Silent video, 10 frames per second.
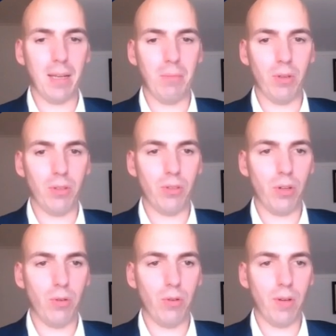then I'm gonna
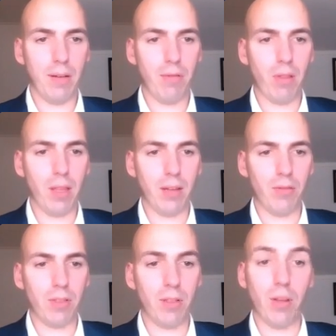show you everything
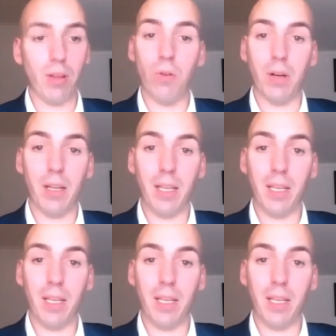there is to know